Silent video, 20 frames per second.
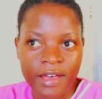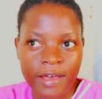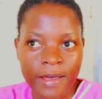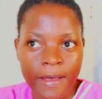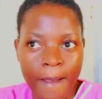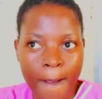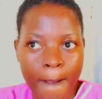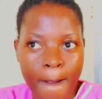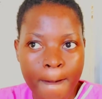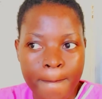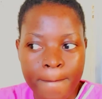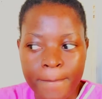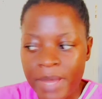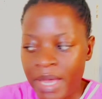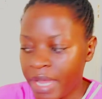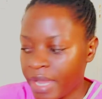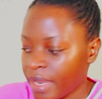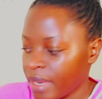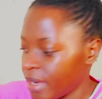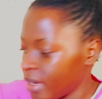
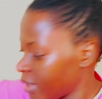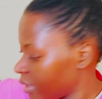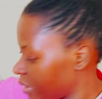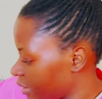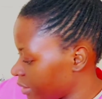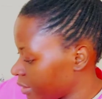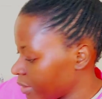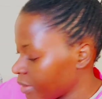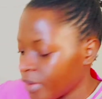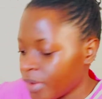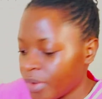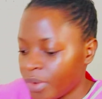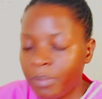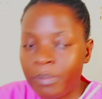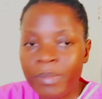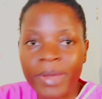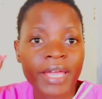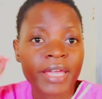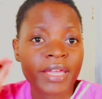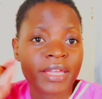I
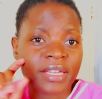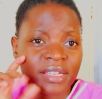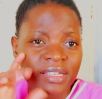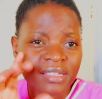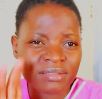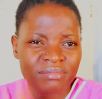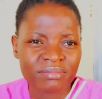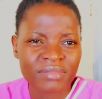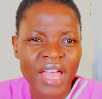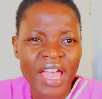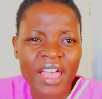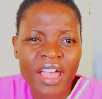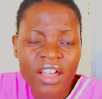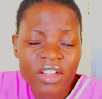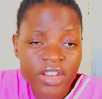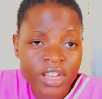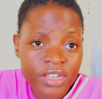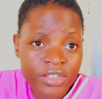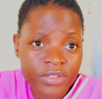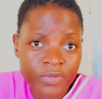
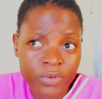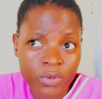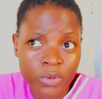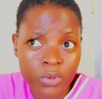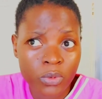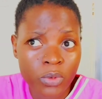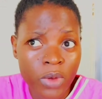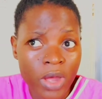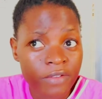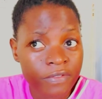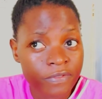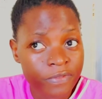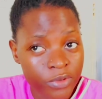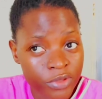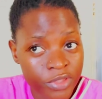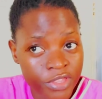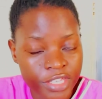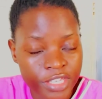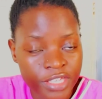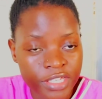ordered for a
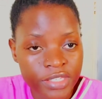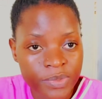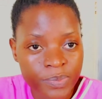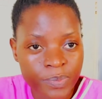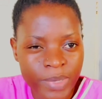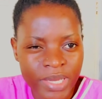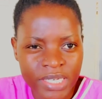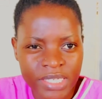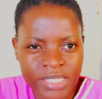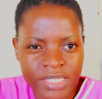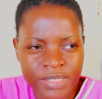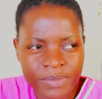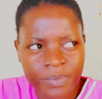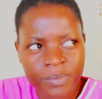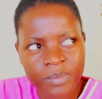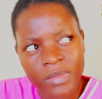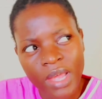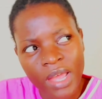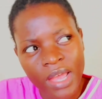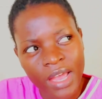few things, but
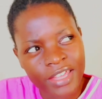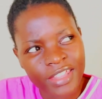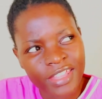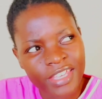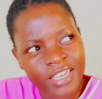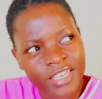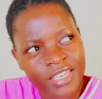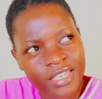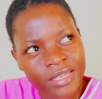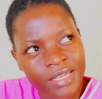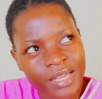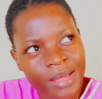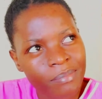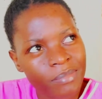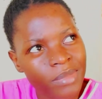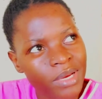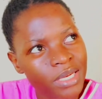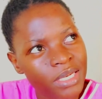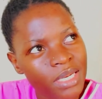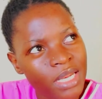I think
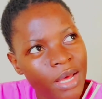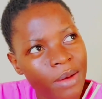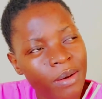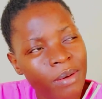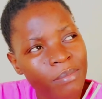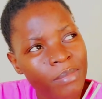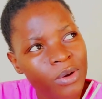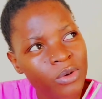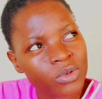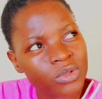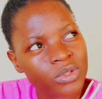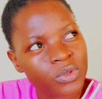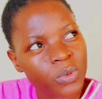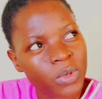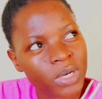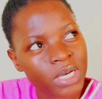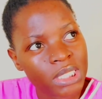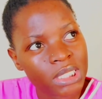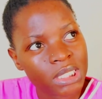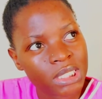the amount
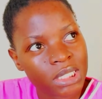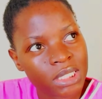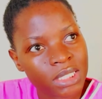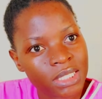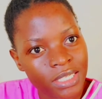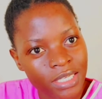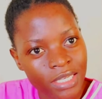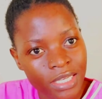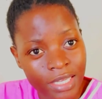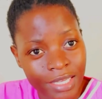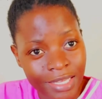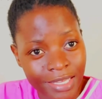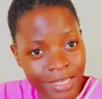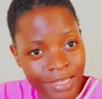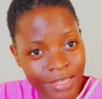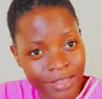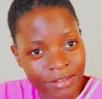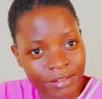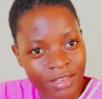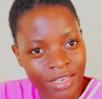was,
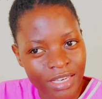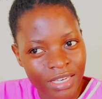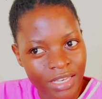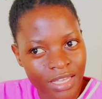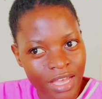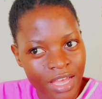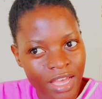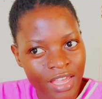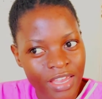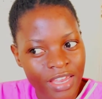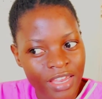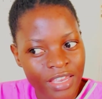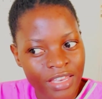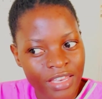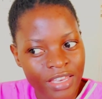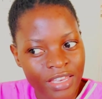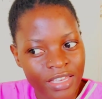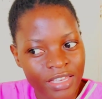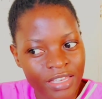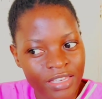
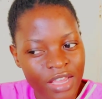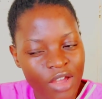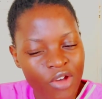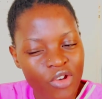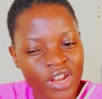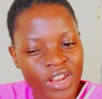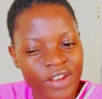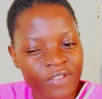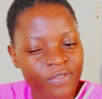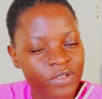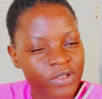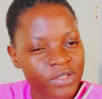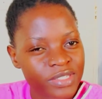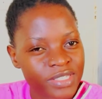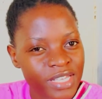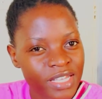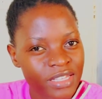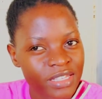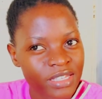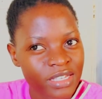I ordered for
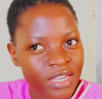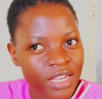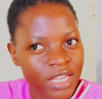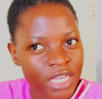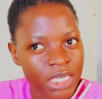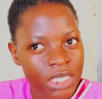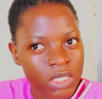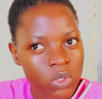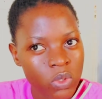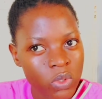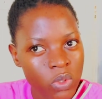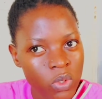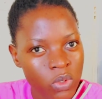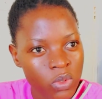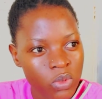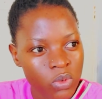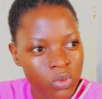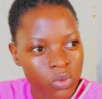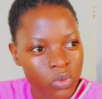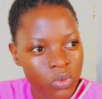something like
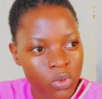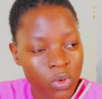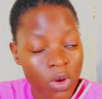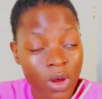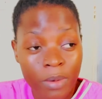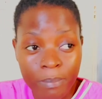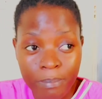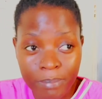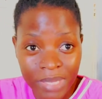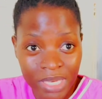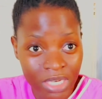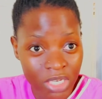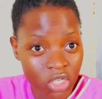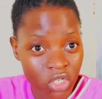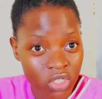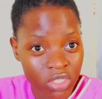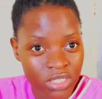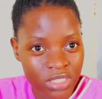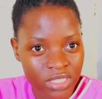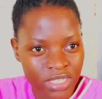two
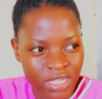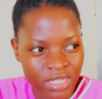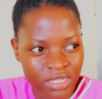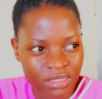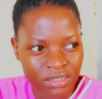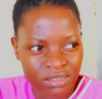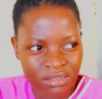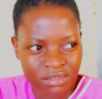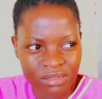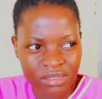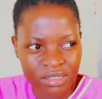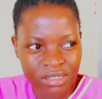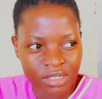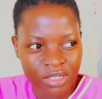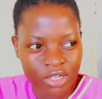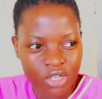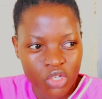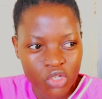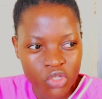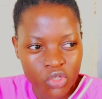million and
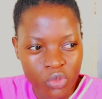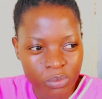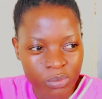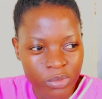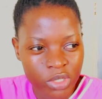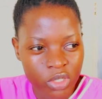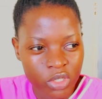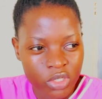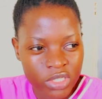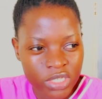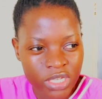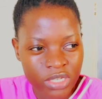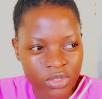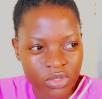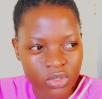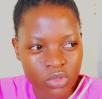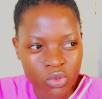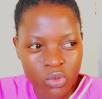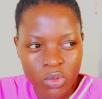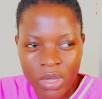
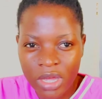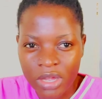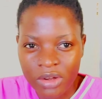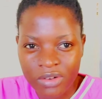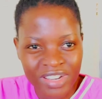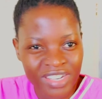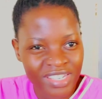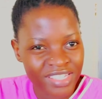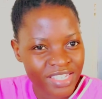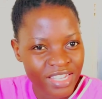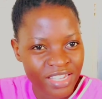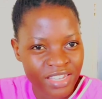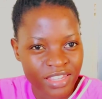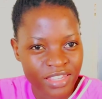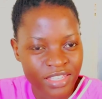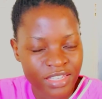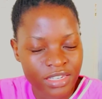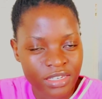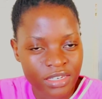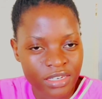two hundred
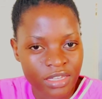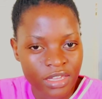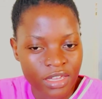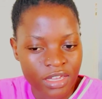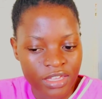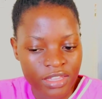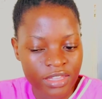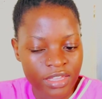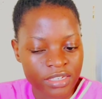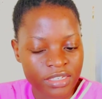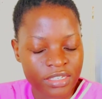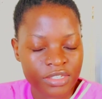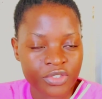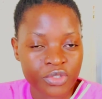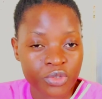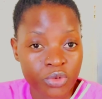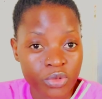something, that is